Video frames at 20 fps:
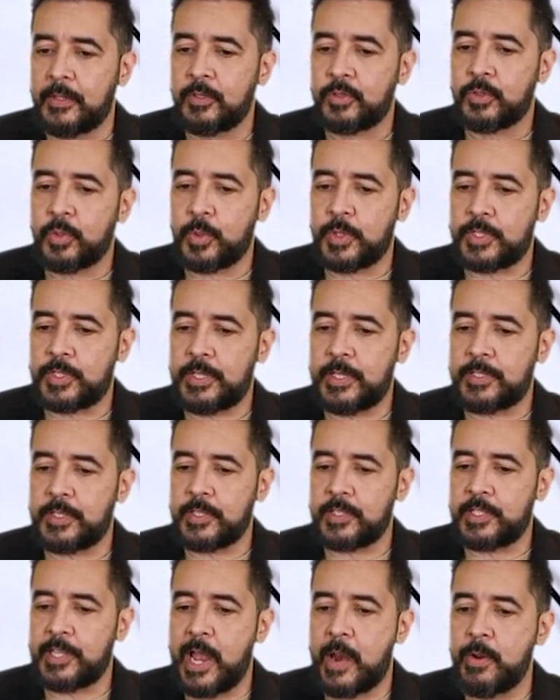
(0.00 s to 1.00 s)
So it's
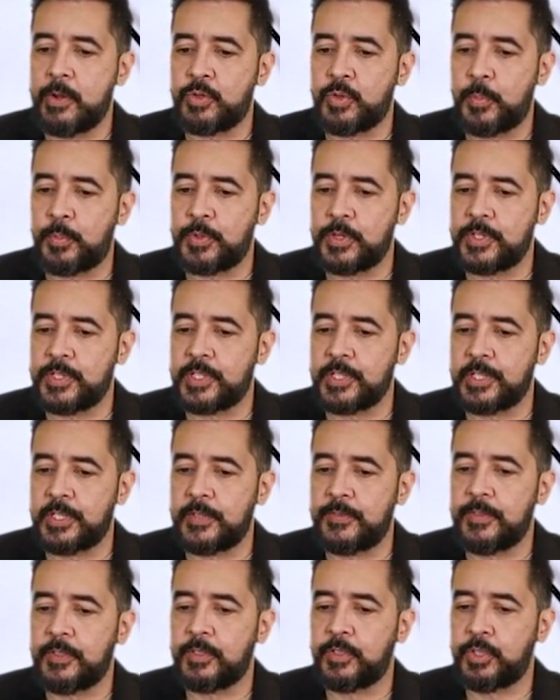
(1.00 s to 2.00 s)
necessary to preserve